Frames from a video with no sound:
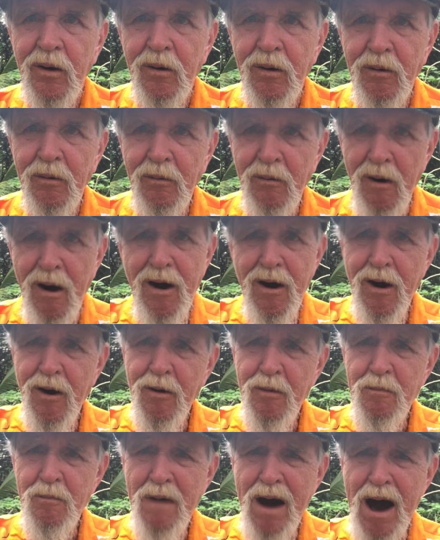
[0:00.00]
Whoa,
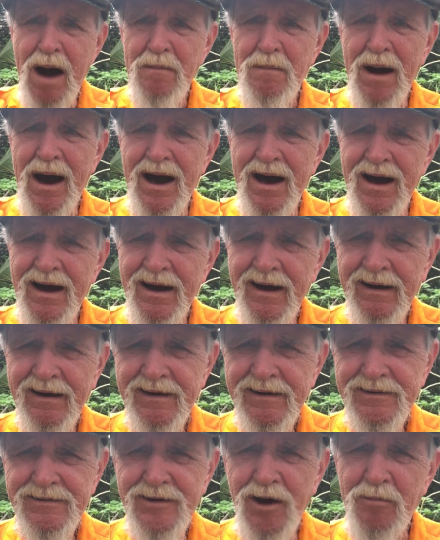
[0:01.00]
Mama,
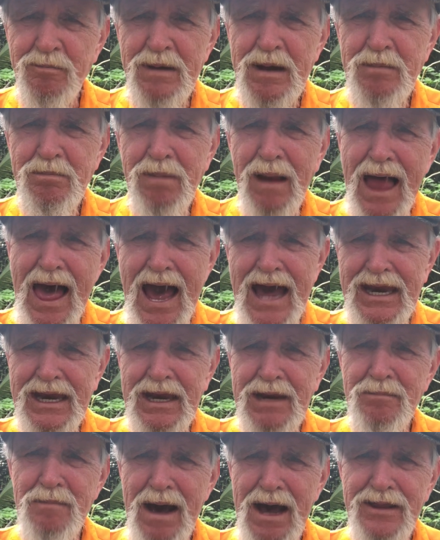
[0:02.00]
don't be
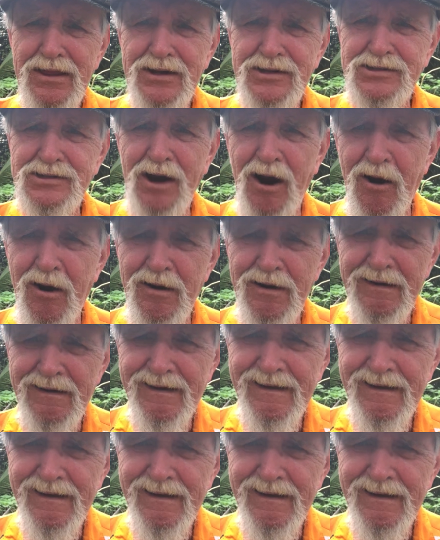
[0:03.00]
blinded by the shirt.